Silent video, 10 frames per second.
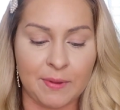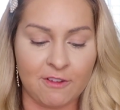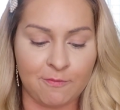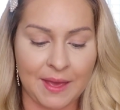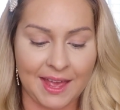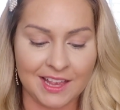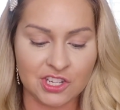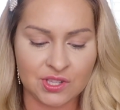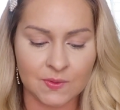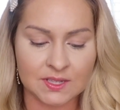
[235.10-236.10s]
Buff
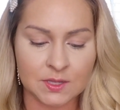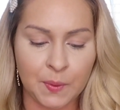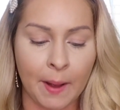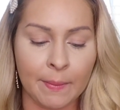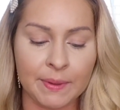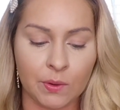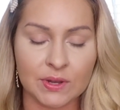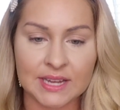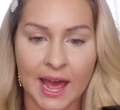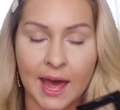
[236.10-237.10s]
Beige. So this is probably
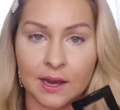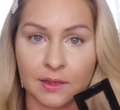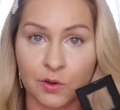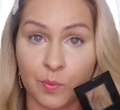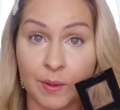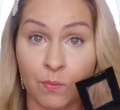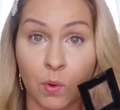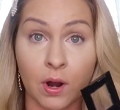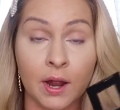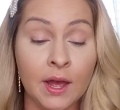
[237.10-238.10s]
going to add a little bit
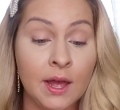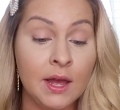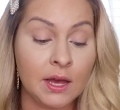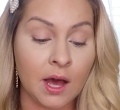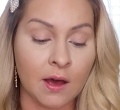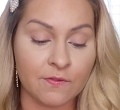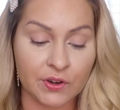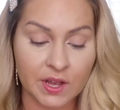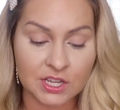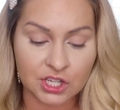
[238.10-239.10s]
more
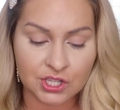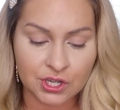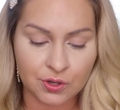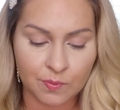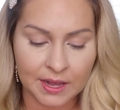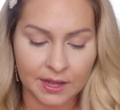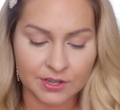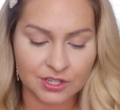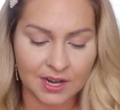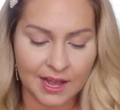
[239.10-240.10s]
coverage to my under